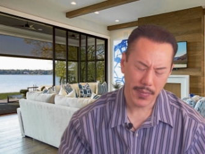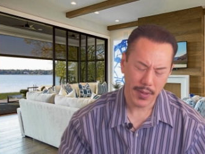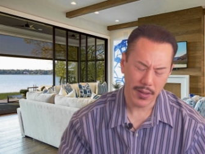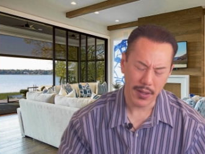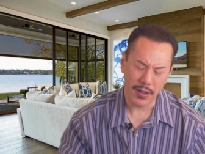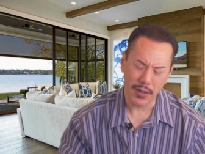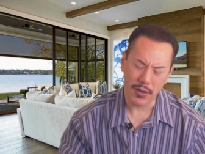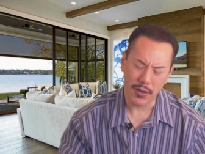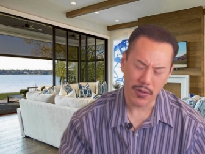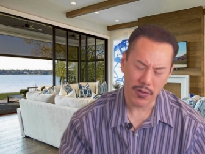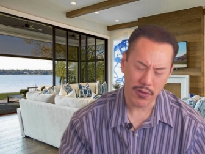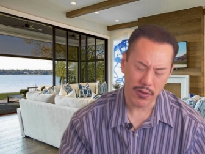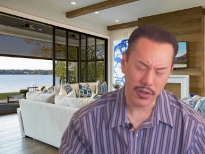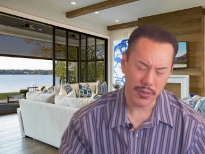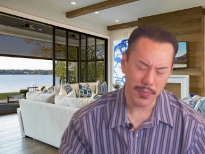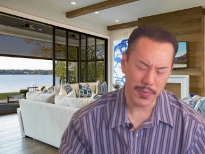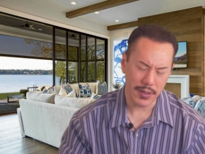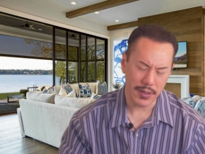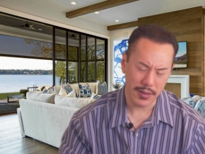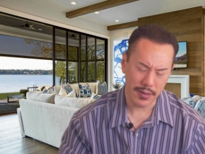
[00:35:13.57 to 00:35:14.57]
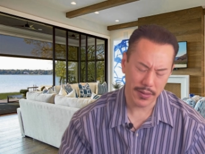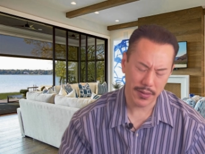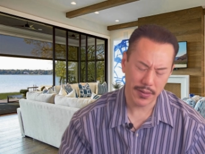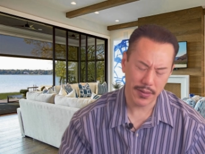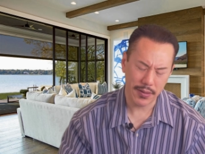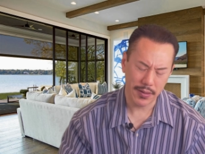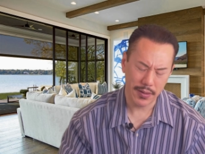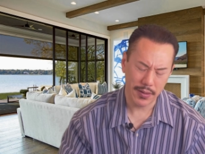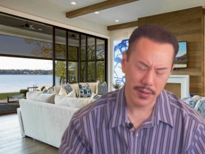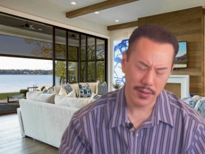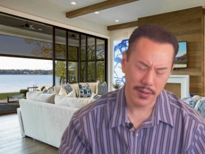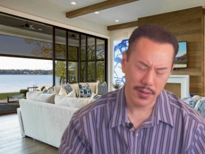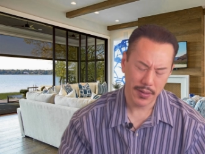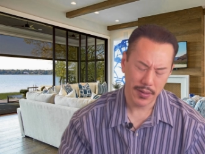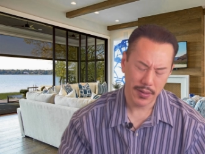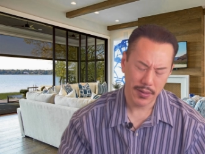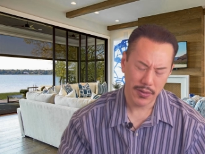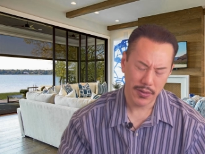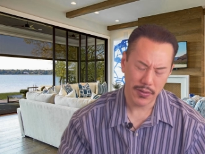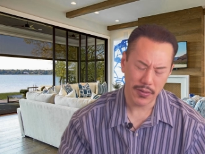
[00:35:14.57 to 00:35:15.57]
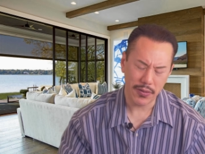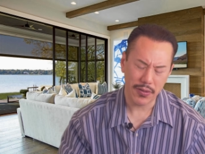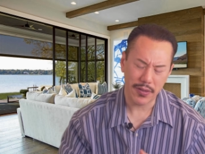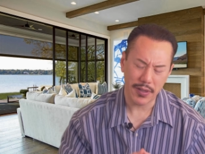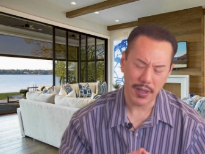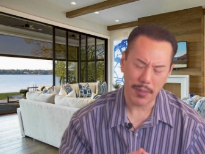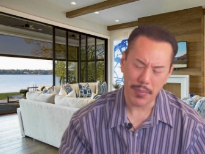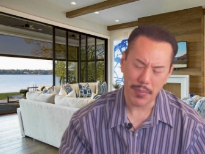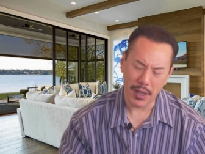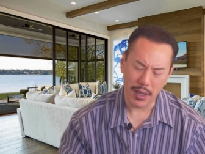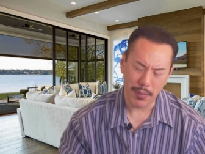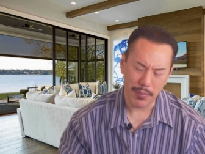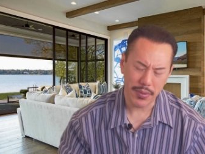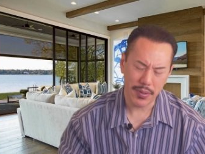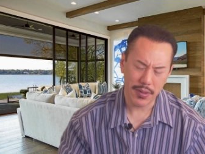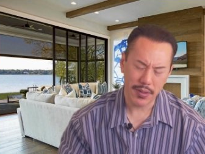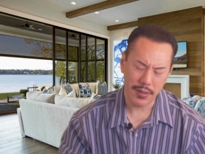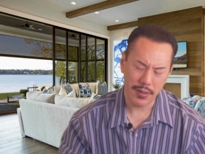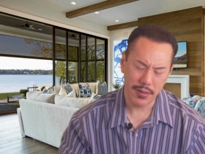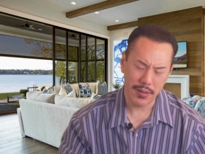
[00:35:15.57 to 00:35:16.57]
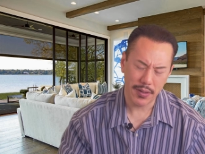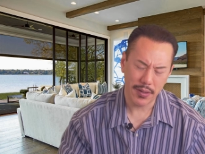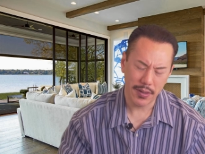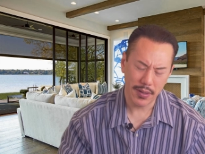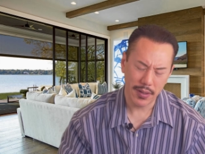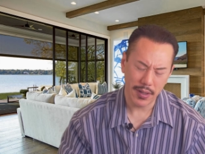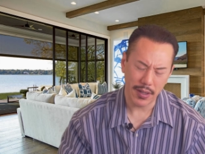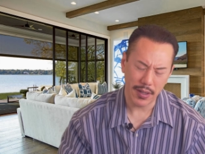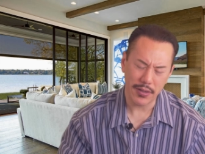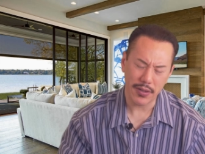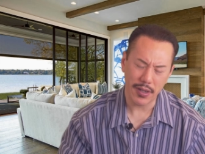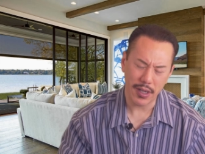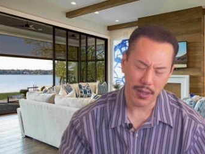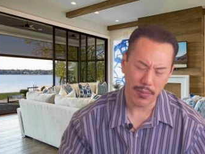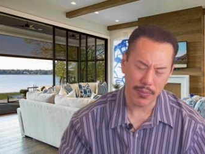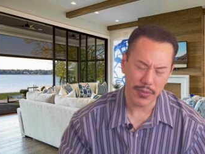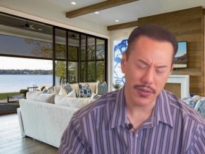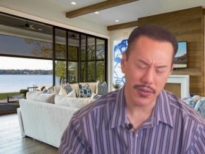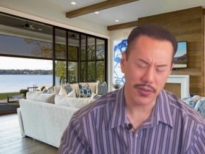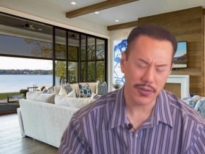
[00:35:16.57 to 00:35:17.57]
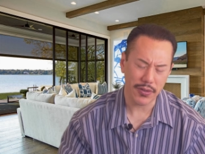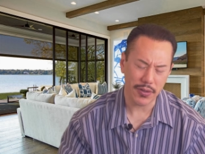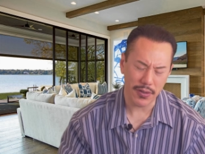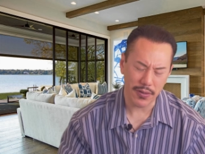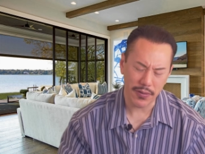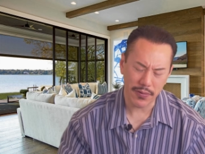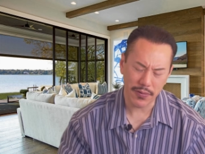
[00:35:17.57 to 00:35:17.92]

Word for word: the encouragement to step up and to help to serve.